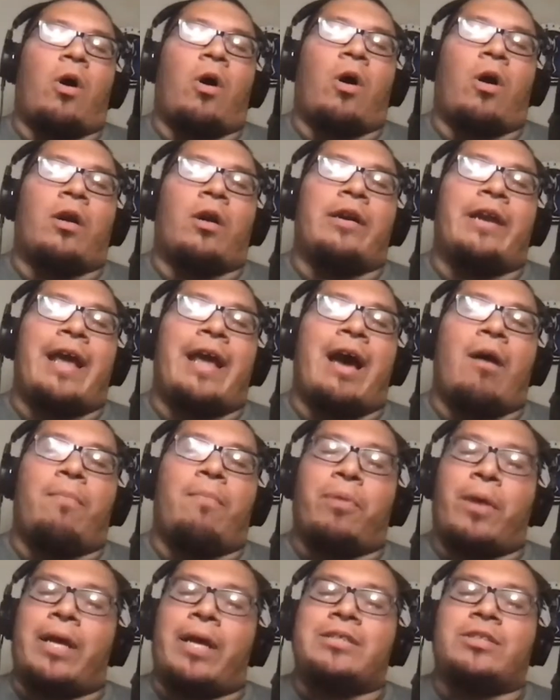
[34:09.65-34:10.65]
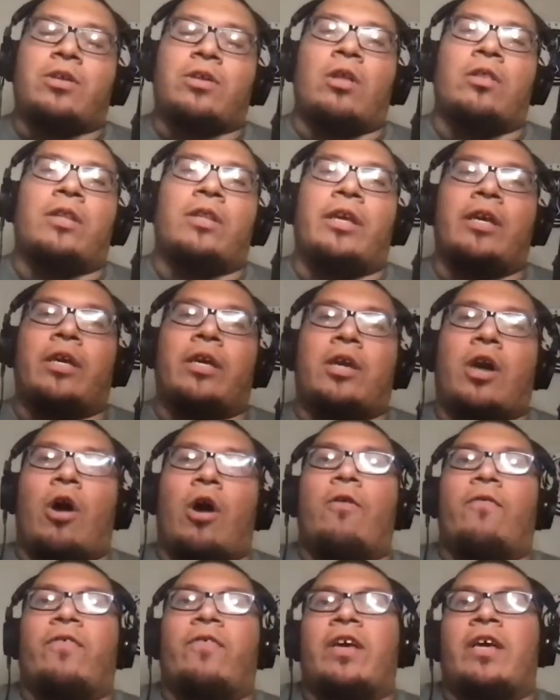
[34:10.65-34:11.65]
are now placed on the
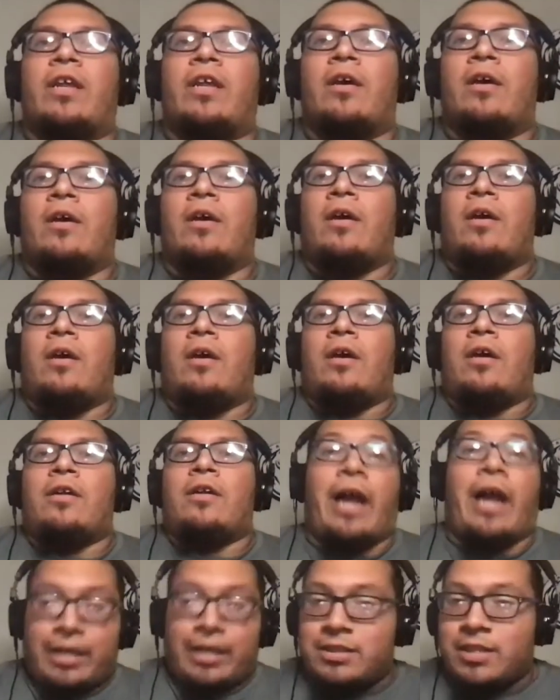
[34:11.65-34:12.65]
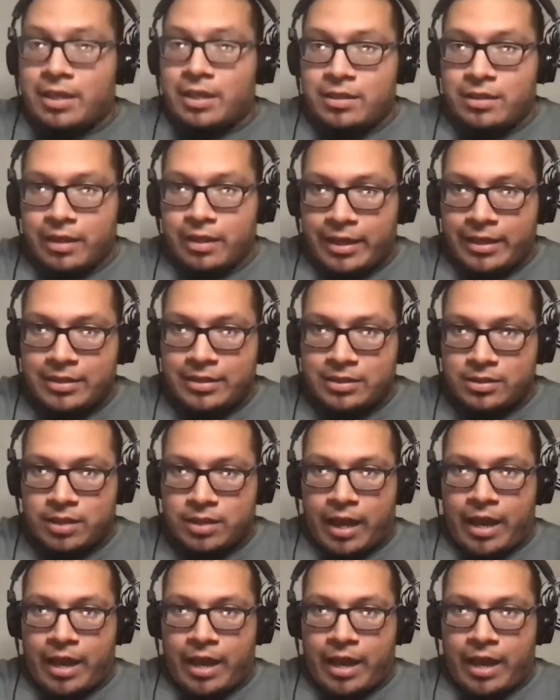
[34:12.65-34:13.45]
COVID-19 list.